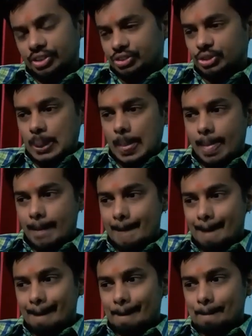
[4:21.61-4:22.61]
days.
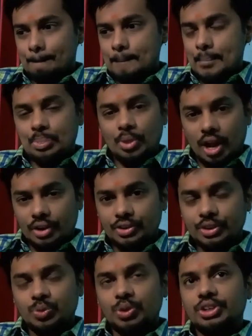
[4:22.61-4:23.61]

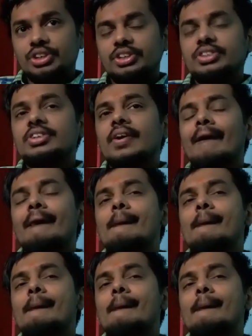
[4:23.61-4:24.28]
120 days.